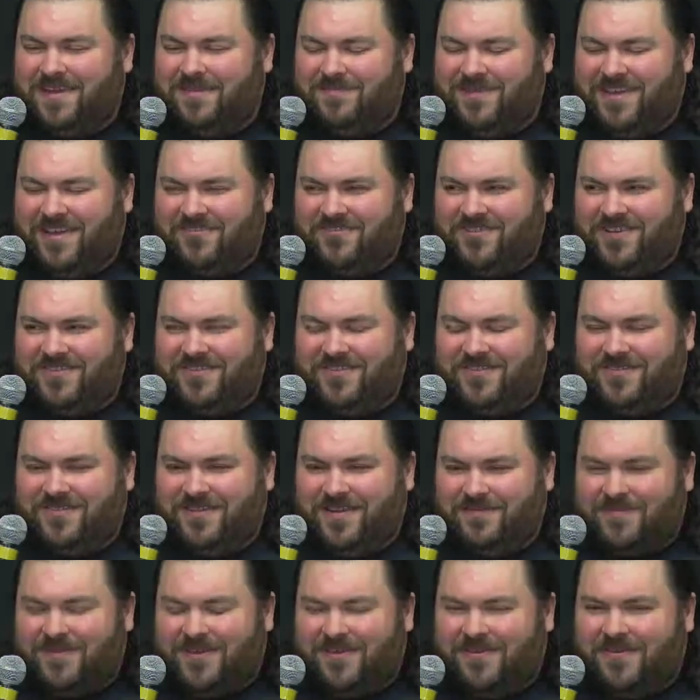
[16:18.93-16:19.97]
a PhD student
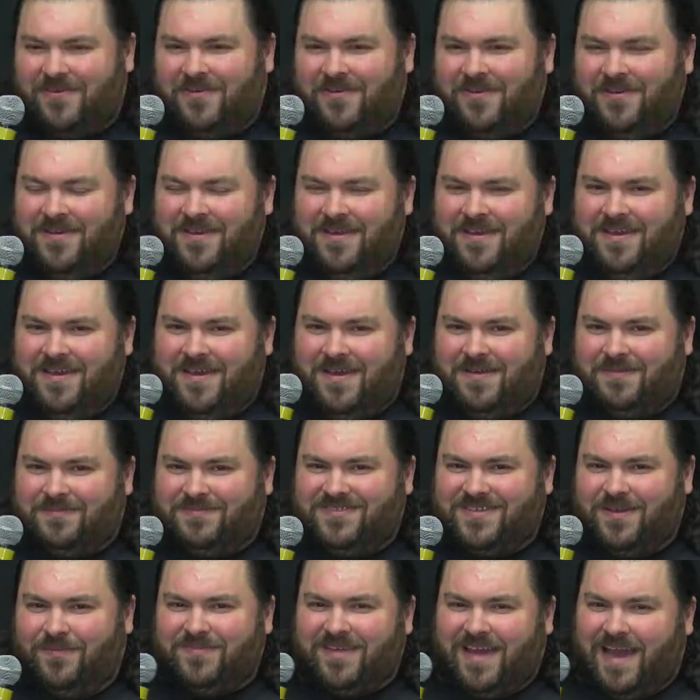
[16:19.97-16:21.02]
at McGill.
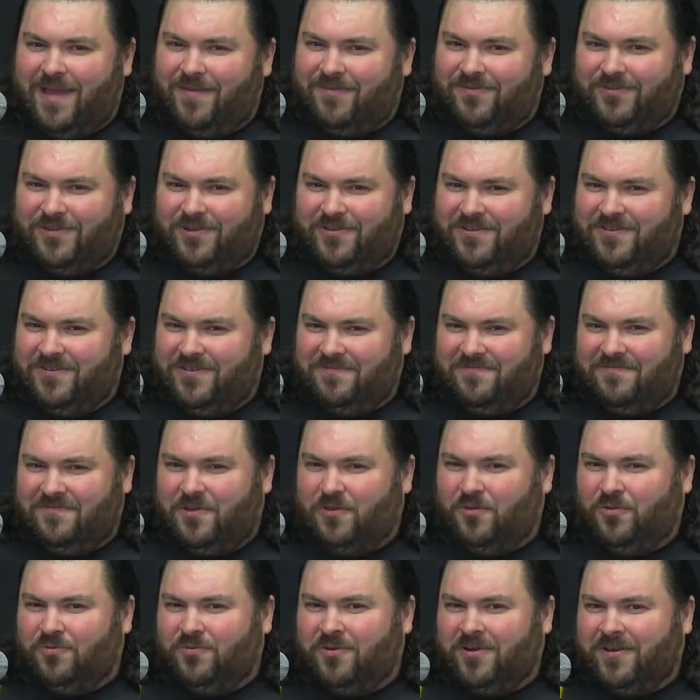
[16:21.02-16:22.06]
Sometimes when you're doing
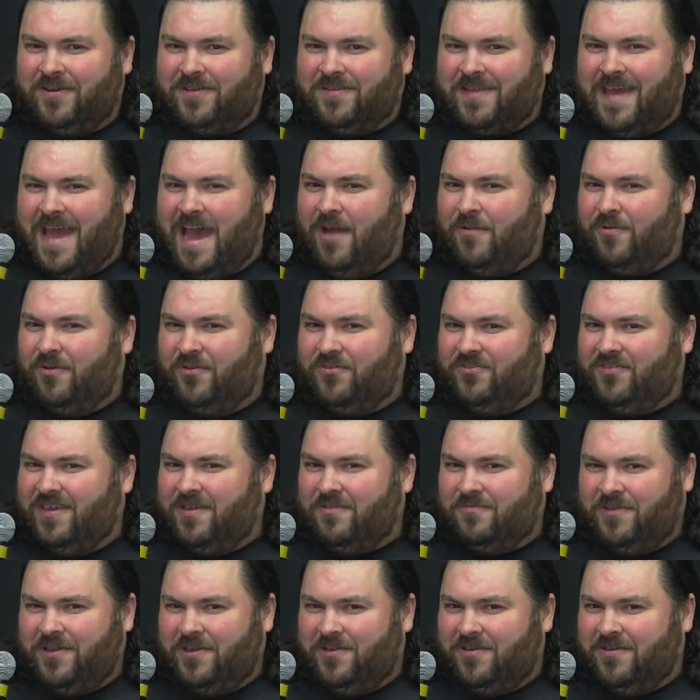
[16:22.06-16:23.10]
field work, the hours
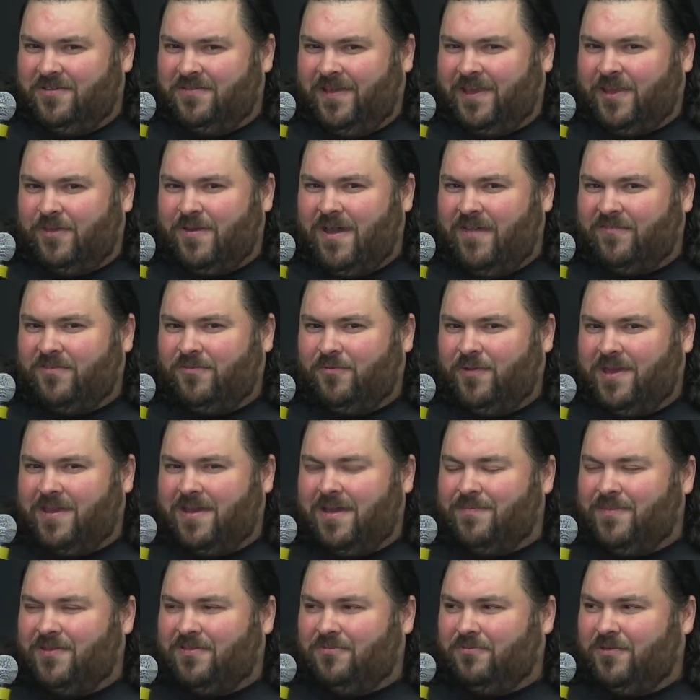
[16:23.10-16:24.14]
get weird, like you'll have to wake
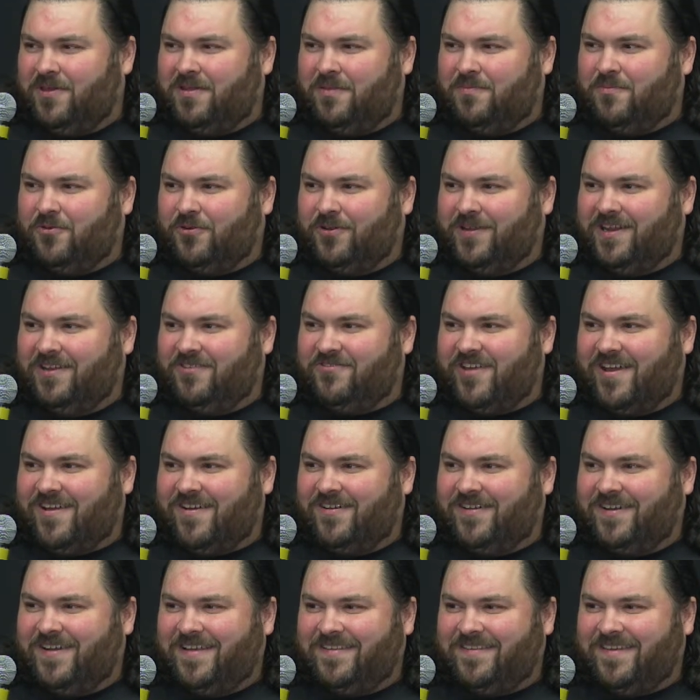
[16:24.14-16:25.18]
up at 3 in the morning to check
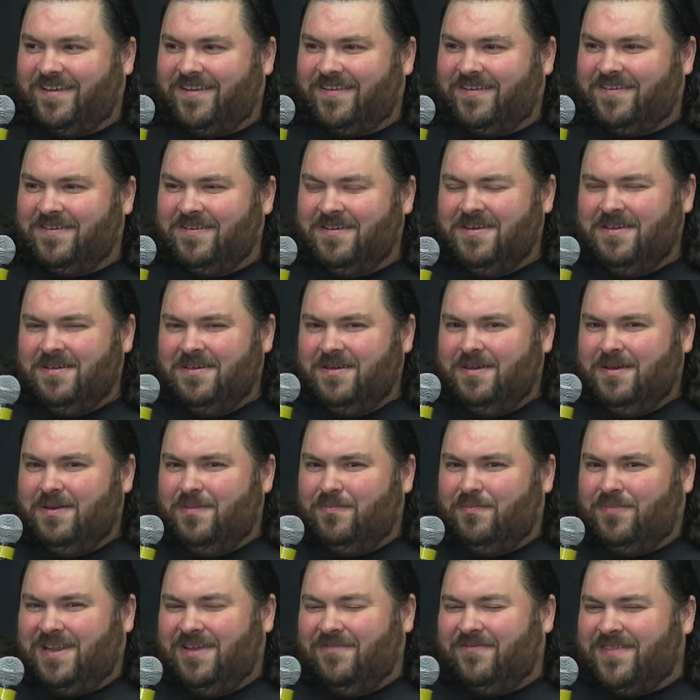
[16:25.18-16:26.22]
on an antenna.
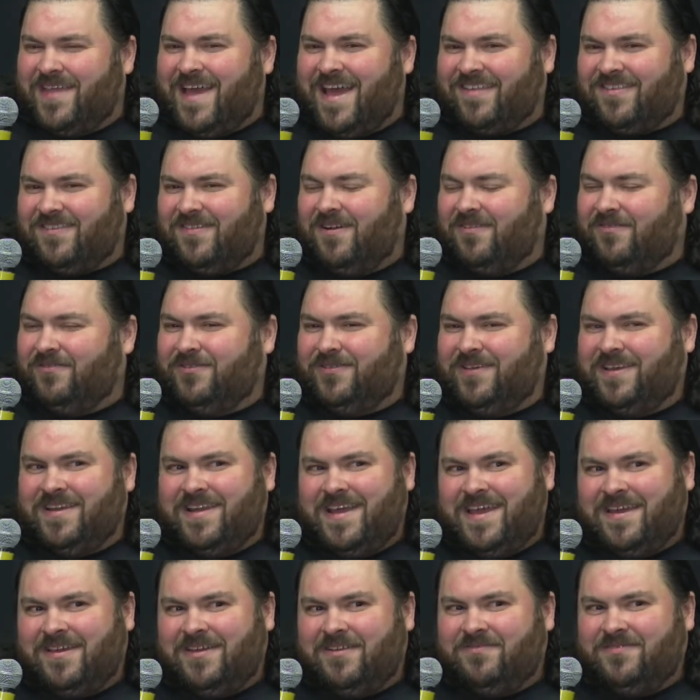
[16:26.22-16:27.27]
But even that's not really a
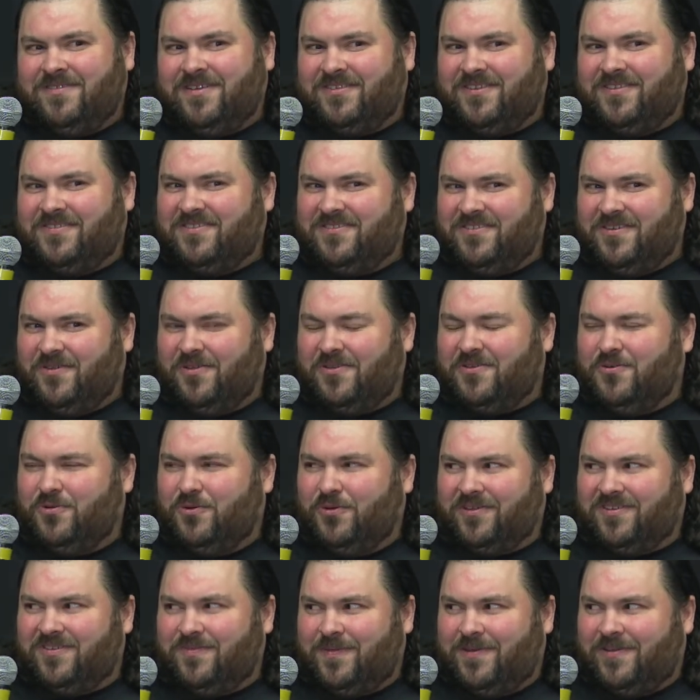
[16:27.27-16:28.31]
negative because it's still a
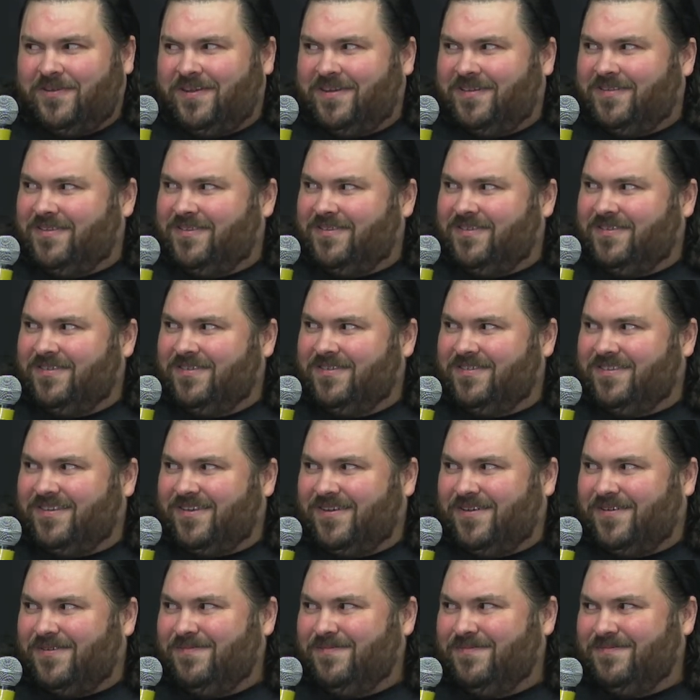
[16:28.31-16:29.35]
cool experience.
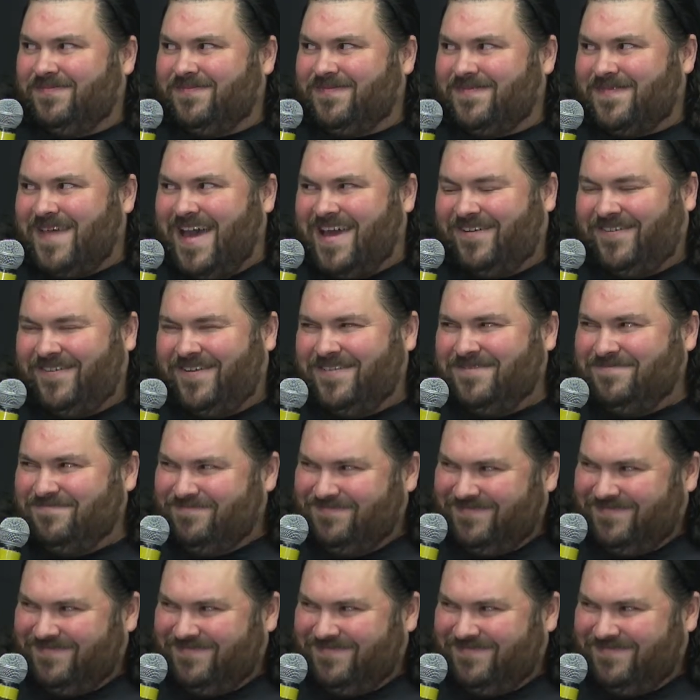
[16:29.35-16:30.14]
So I don't know.